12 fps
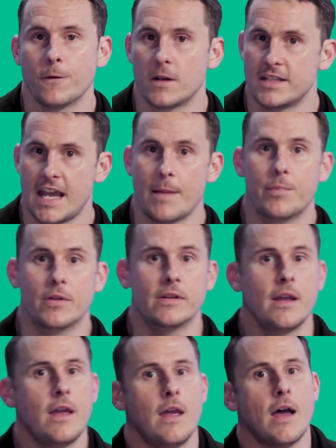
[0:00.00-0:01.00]
example,
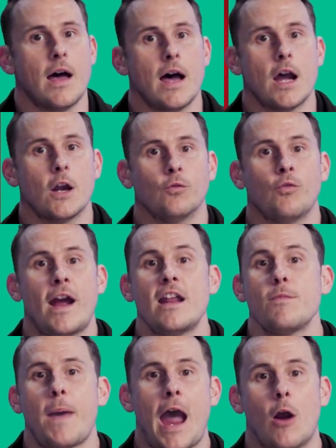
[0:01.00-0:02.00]
uh, red
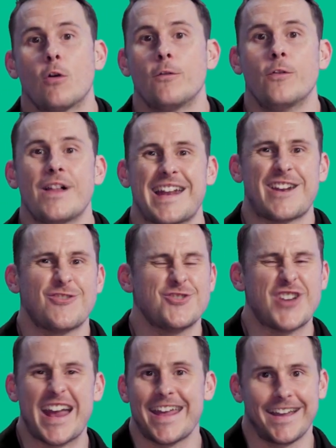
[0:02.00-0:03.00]
is powerful and
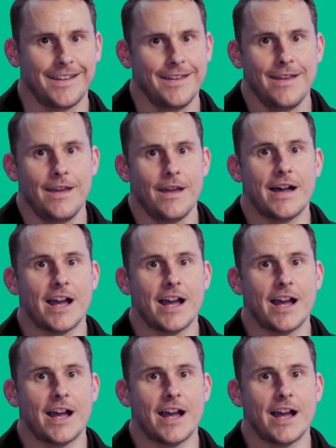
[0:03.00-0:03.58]
energetic. Uh,